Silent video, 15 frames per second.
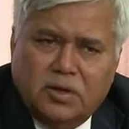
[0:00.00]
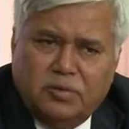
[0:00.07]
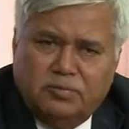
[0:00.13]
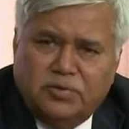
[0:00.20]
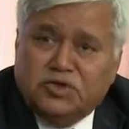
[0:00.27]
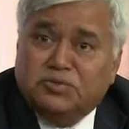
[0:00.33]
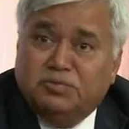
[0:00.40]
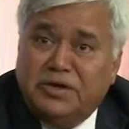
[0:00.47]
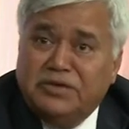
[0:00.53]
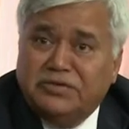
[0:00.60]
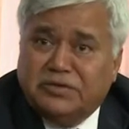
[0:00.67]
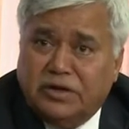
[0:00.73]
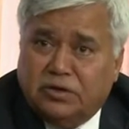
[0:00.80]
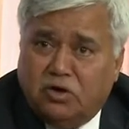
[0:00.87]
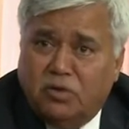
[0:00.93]
which means
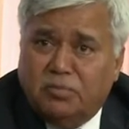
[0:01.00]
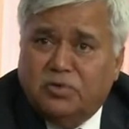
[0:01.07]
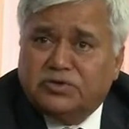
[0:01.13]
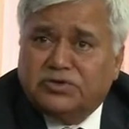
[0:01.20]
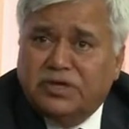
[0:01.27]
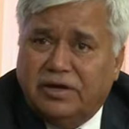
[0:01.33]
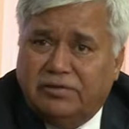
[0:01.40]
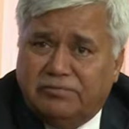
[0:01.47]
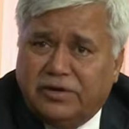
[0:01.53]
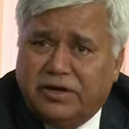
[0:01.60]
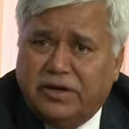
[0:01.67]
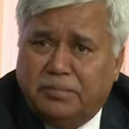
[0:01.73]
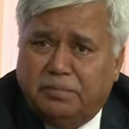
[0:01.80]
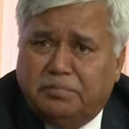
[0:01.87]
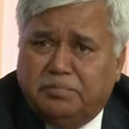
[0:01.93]
that almost
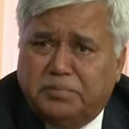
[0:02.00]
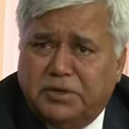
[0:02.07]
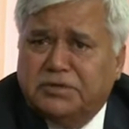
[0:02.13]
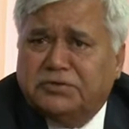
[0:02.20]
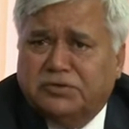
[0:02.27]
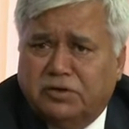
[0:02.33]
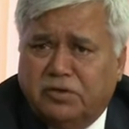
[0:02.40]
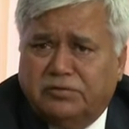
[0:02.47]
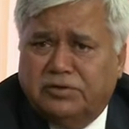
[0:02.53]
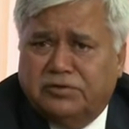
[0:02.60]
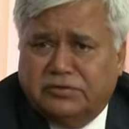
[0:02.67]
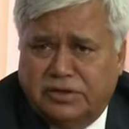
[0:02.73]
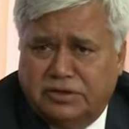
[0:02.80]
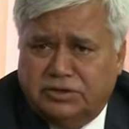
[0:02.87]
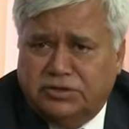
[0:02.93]
every person of this
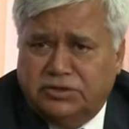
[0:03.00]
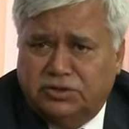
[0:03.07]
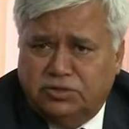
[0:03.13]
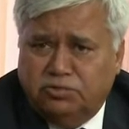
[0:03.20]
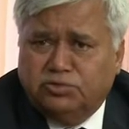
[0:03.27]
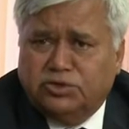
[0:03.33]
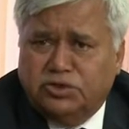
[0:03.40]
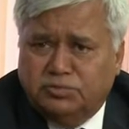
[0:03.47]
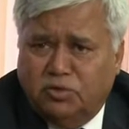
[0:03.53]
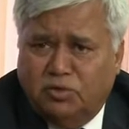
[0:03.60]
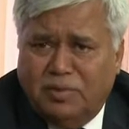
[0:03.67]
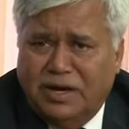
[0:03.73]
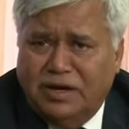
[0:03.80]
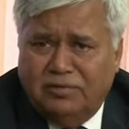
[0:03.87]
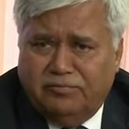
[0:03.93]
country uses
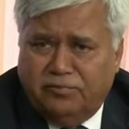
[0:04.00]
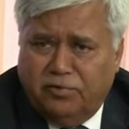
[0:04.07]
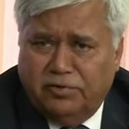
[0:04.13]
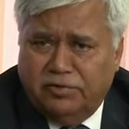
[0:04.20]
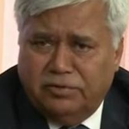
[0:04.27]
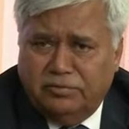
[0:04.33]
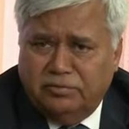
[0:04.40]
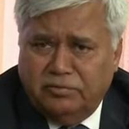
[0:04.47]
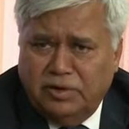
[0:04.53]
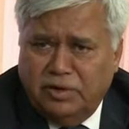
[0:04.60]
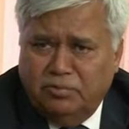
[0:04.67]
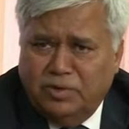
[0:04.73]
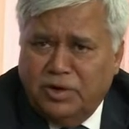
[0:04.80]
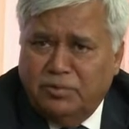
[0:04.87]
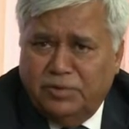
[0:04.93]
mobile phone
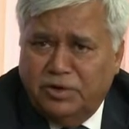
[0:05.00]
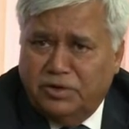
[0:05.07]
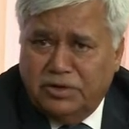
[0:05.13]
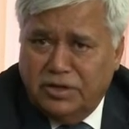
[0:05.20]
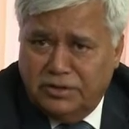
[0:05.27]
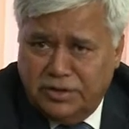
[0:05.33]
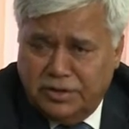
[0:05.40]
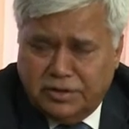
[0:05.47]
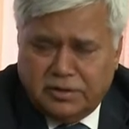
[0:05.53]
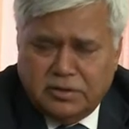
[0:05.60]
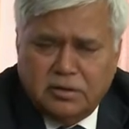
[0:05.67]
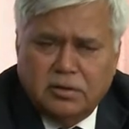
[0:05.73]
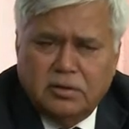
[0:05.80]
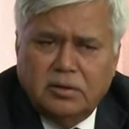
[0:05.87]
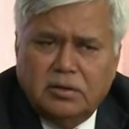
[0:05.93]
in one way or the other.
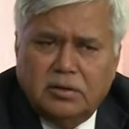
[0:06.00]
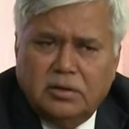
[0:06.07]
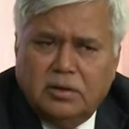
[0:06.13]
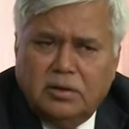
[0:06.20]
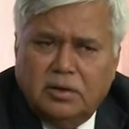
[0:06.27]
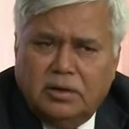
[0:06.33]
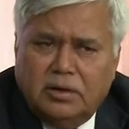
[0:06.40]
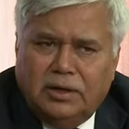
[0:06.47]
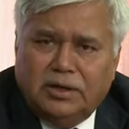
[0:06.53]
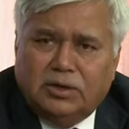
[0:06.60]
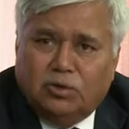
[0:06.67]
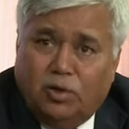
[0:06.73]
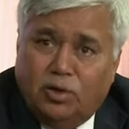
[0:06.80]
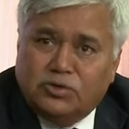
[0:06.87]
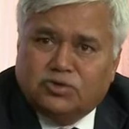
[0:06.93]
It
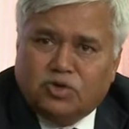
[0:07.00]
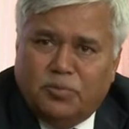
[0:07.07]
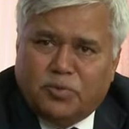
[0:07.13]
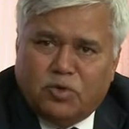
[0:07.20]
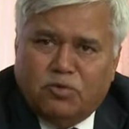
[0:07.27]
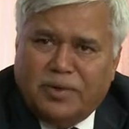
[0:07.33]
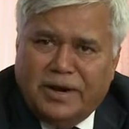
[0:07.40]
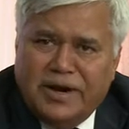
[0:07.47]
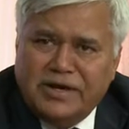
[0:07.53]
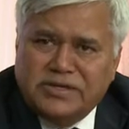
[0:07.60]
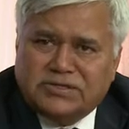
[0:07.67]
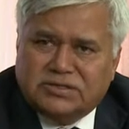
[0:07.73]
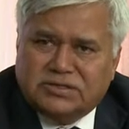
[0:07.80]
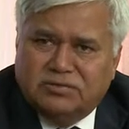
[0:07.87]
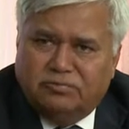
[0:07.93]
also
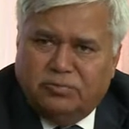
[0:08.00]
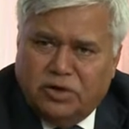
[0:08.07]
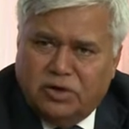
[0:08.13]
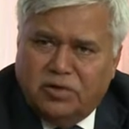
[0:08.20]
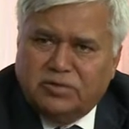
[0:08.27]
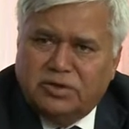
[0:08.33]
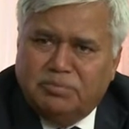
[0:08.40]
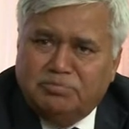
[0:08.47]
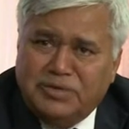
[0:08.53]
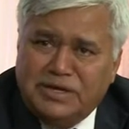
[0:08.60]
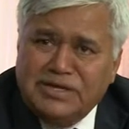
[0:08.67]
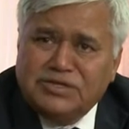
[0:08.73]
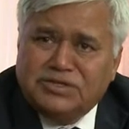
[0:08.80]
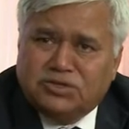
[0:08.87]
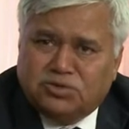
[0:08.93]
provides one of the
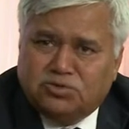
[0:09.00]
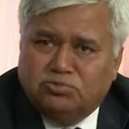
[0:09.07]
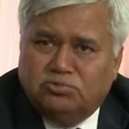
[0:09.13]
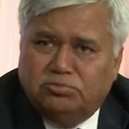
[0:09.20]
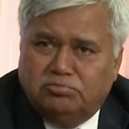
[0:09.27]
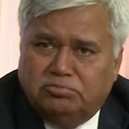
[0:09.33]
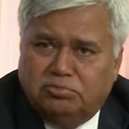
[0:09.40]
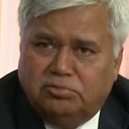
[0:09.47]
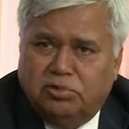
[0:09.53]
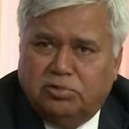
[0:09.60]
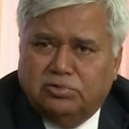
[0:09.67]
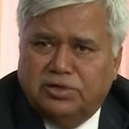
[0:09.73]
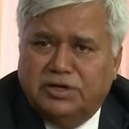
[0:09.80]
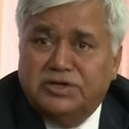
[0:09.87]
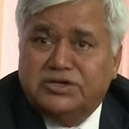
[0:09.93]
means to go
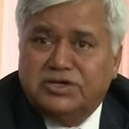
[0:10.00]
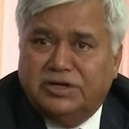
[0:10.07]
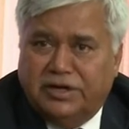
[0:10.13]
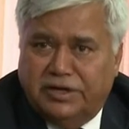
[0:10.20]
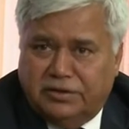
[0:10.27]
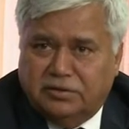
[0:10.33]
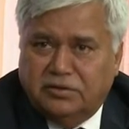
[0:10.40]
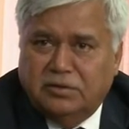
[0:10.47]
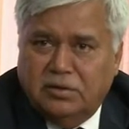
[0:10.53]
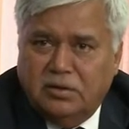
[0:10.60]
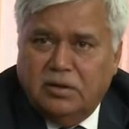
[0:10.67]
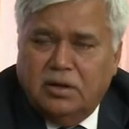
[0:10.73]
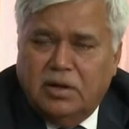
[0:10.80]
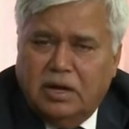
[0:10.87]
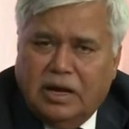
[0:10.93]
to the internet.
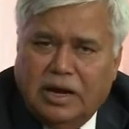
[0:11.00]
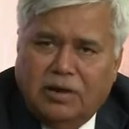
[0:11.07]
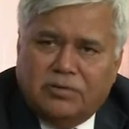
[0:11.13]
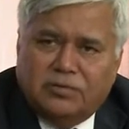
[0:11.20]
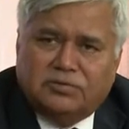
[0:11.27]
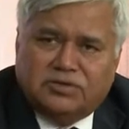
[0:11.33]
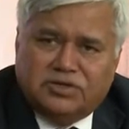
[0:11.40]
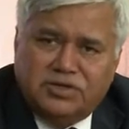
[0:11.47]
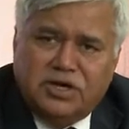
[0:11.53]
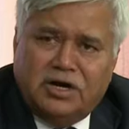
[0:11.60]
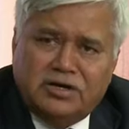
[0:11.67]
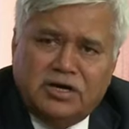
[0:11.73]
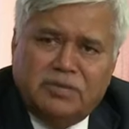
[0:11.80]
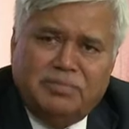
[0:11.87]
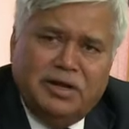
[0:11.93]
Out of
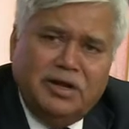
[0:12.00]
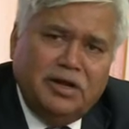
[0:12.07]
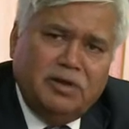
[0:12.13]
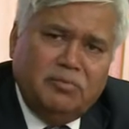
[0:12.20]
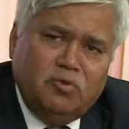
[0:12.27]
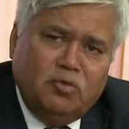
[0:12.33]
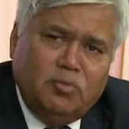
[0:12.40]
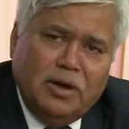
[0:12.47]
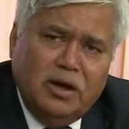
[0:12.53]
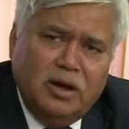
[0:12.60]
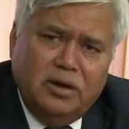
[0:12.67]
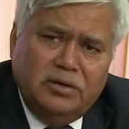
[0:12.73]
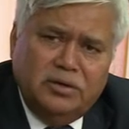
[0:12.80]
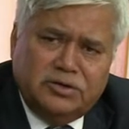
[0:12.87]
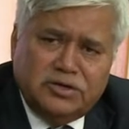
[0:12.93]
300 million
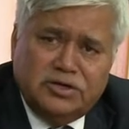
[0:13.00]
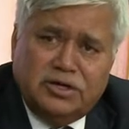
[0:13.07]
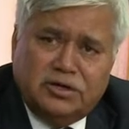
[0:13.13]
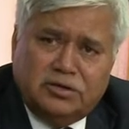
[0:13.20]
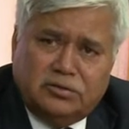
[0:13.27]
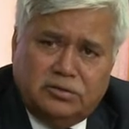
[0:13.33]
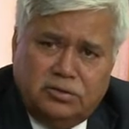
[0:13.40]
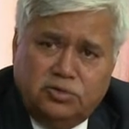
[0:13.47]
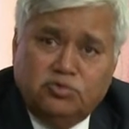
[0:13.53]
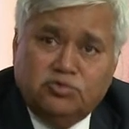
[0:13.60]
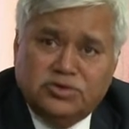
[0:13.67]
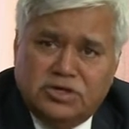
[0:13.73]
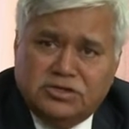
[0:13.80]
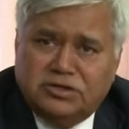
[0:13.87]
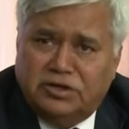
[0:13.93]
mobile internet
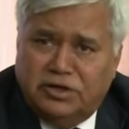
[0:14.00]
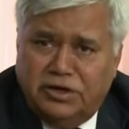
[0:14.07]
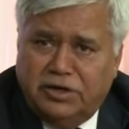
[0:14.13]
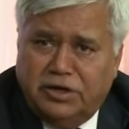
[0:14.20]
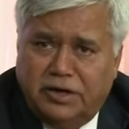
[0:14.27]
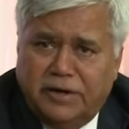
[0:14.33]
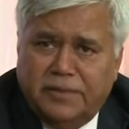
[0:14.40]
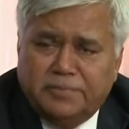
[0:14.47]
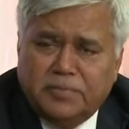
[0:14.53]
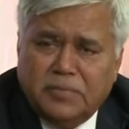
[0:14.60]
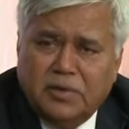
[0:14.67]
users in India,